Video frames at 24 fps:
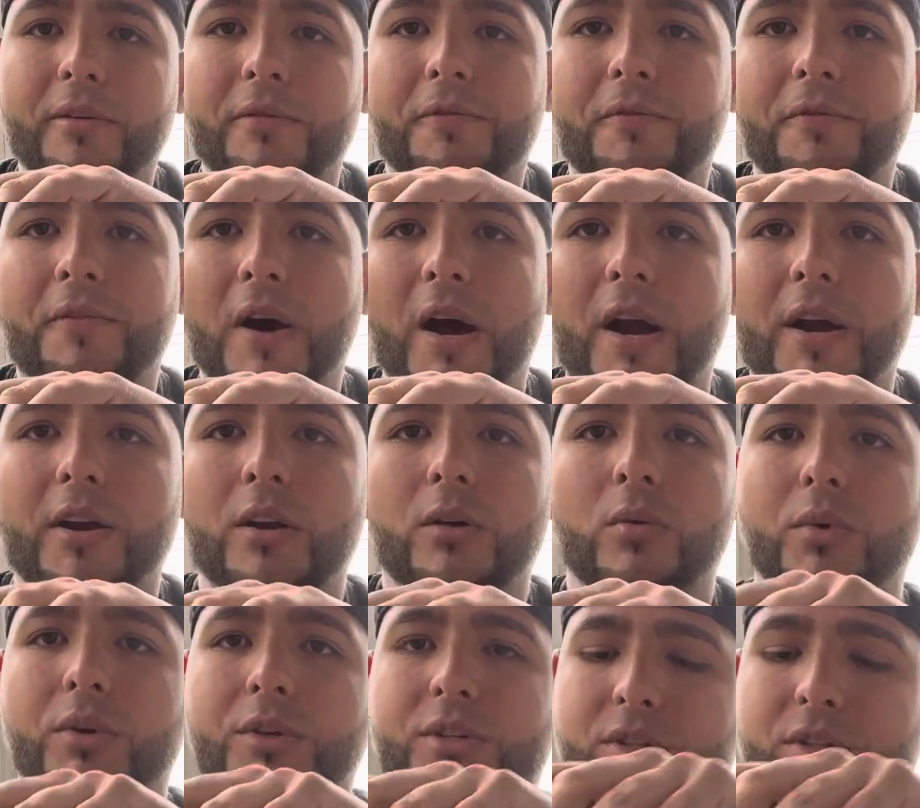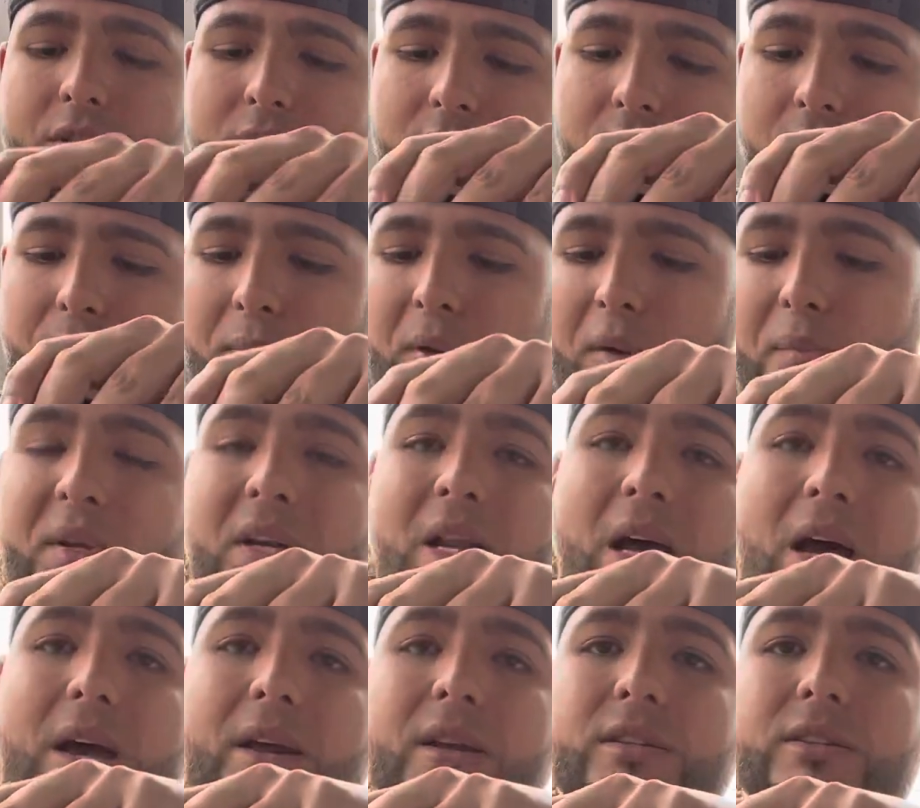fire, which the
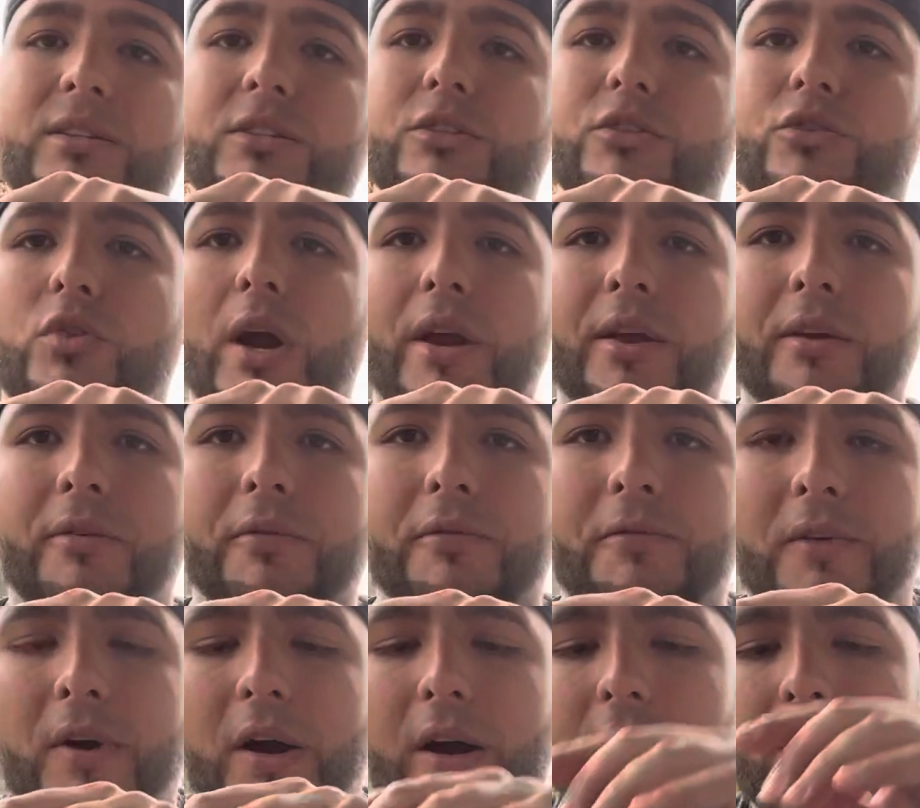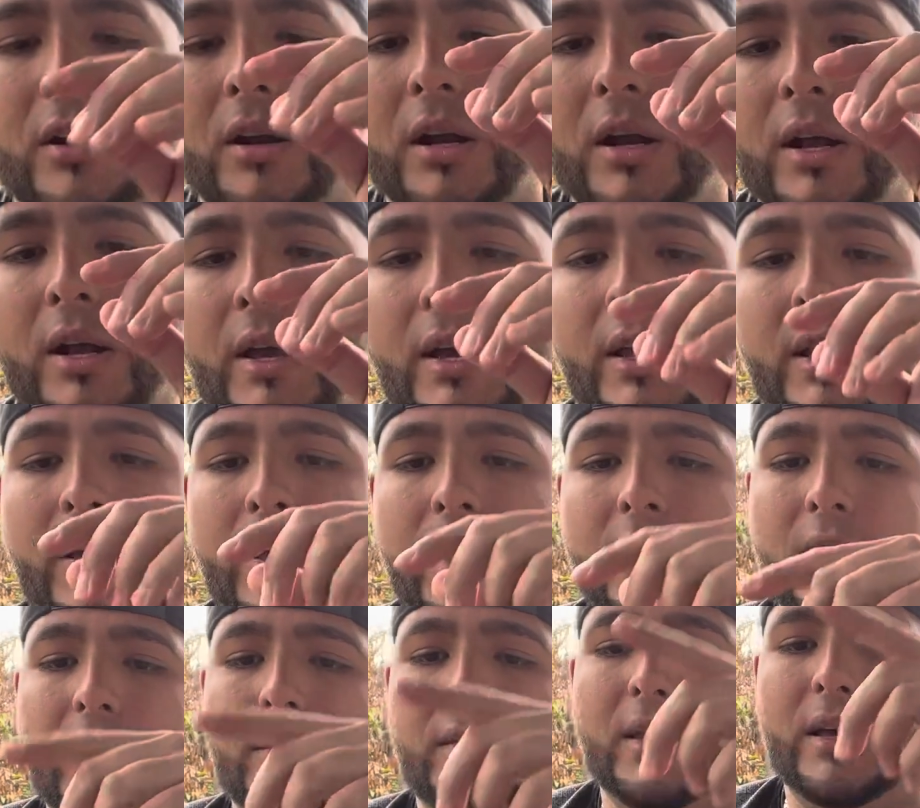Vp9 is a striker fire,
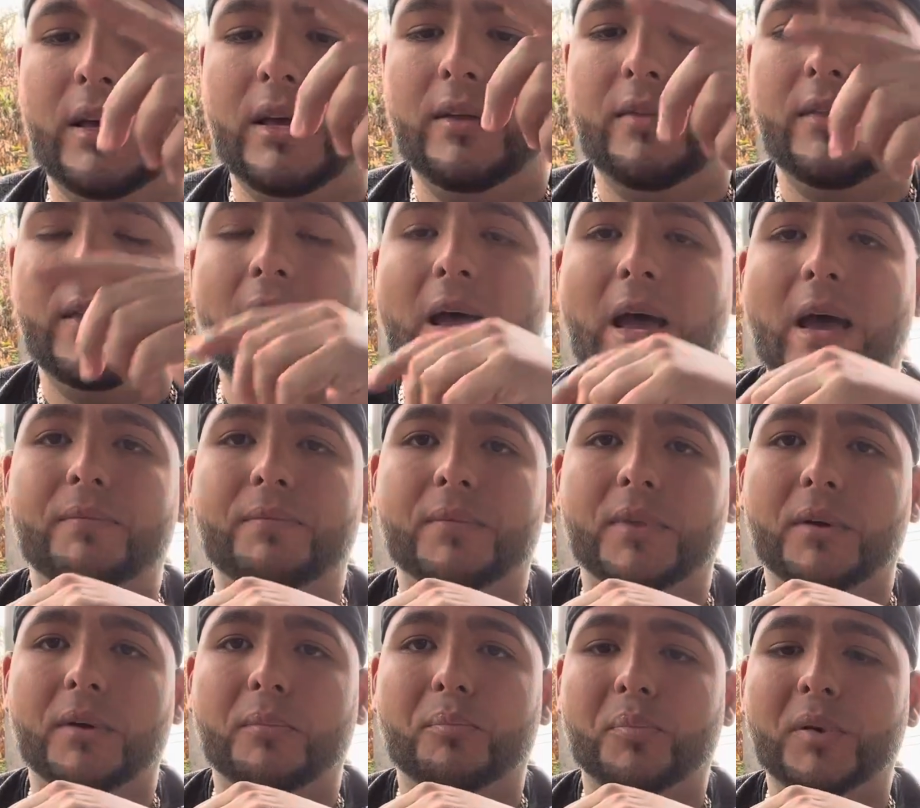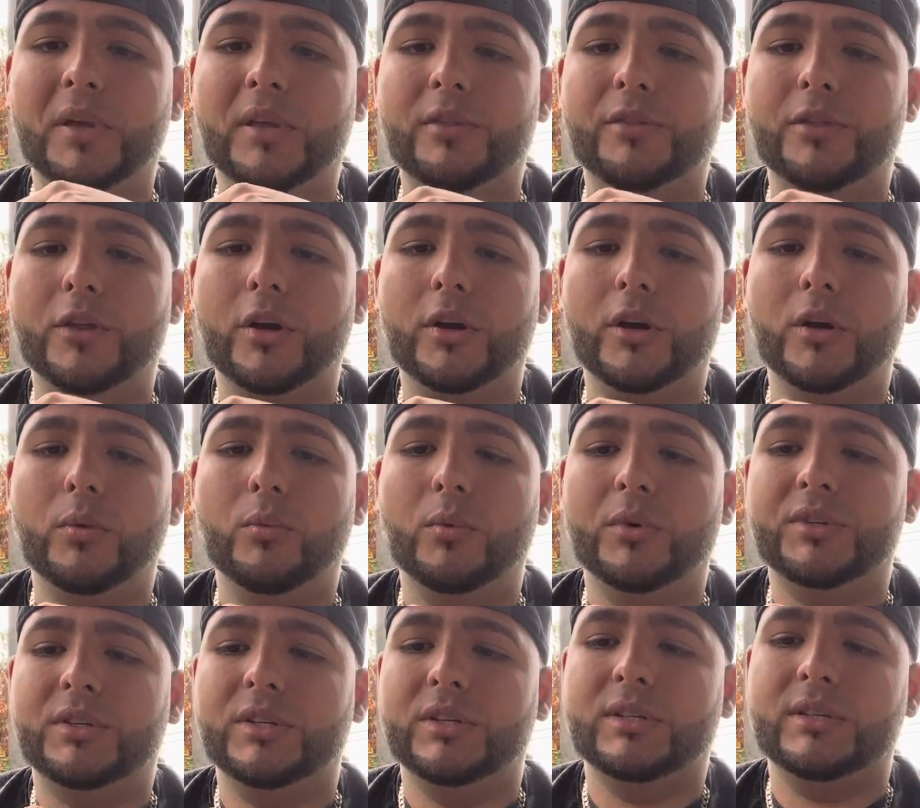and then they have the P30,
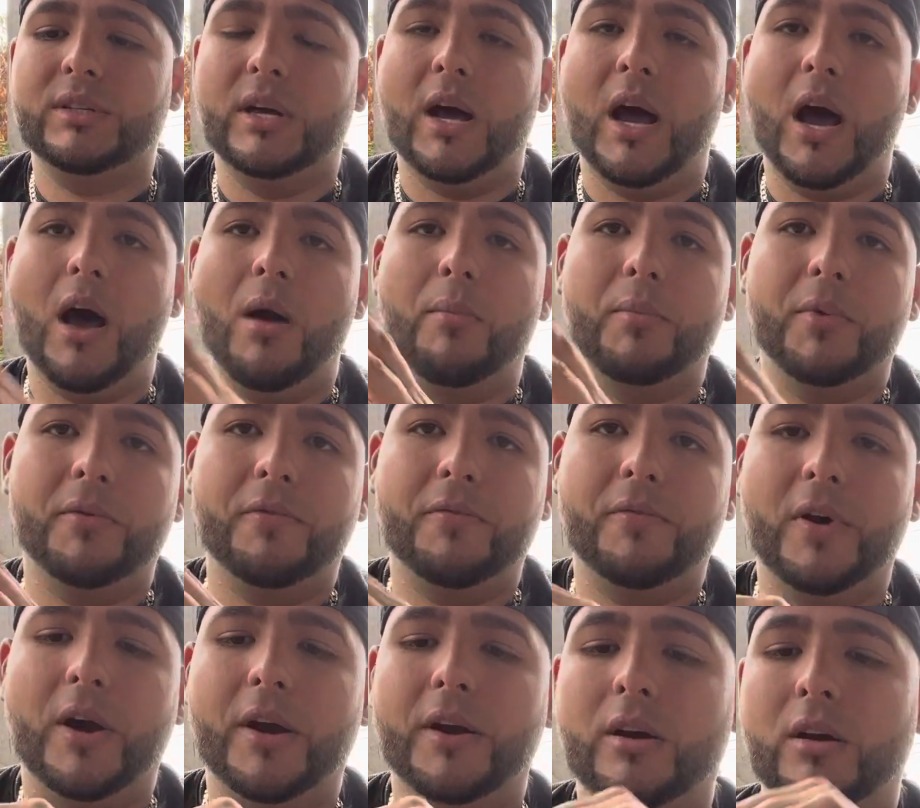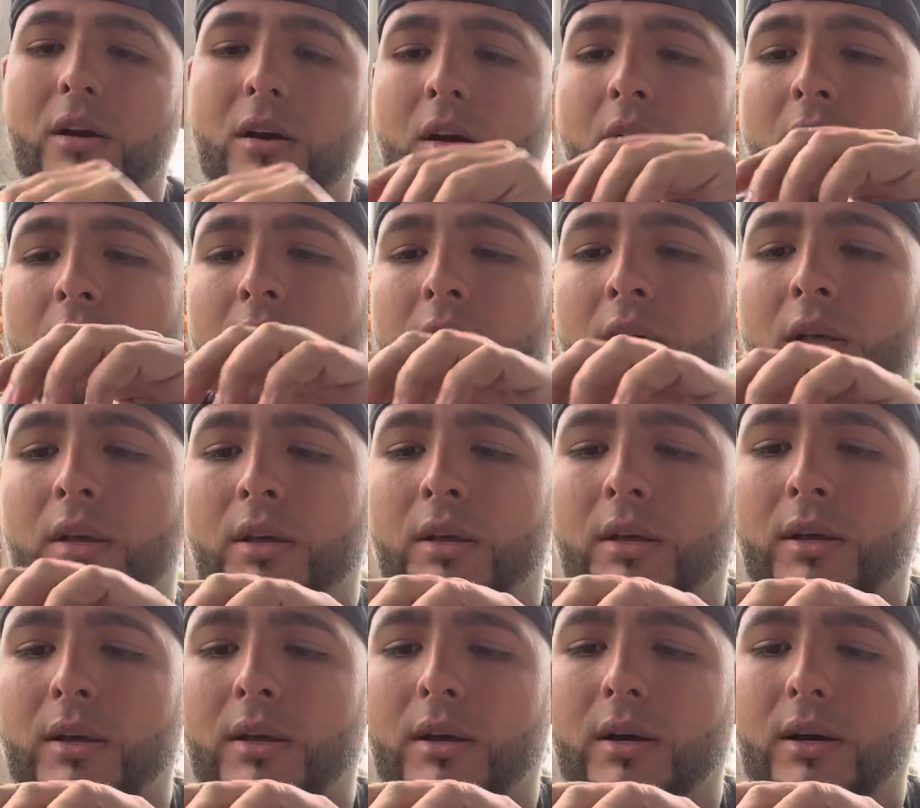which is a hammer fire.
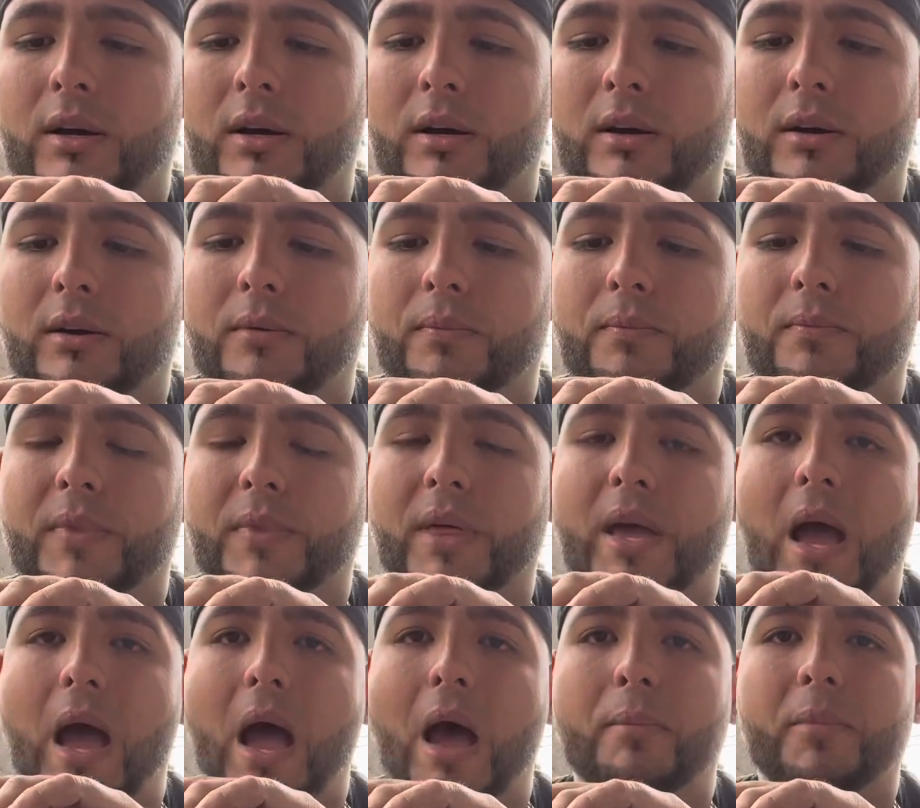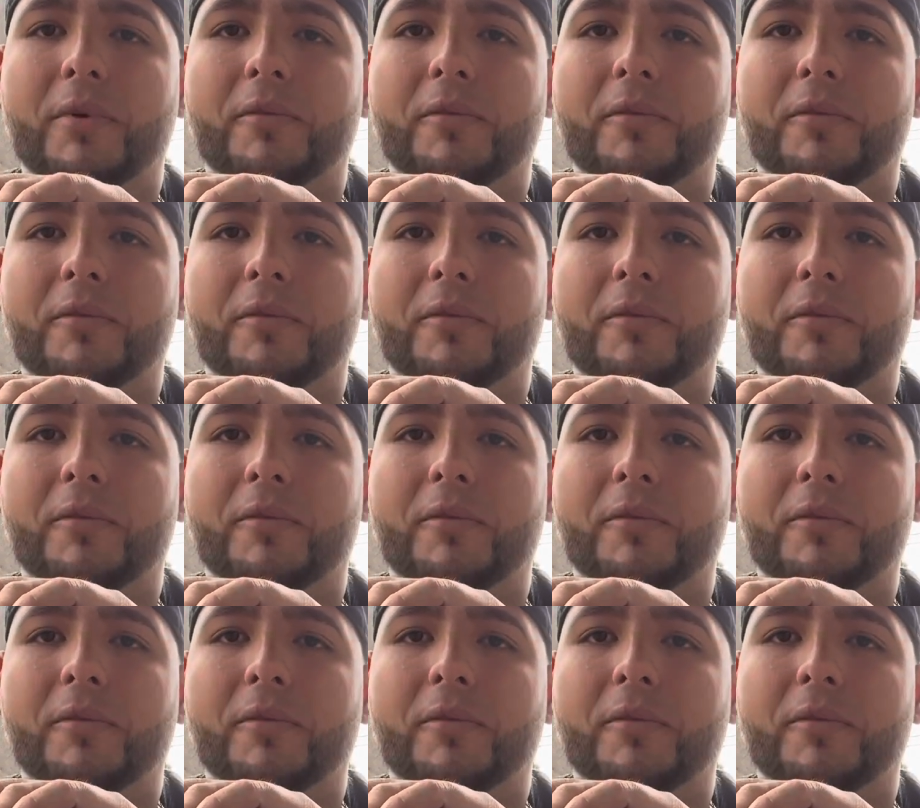The hammer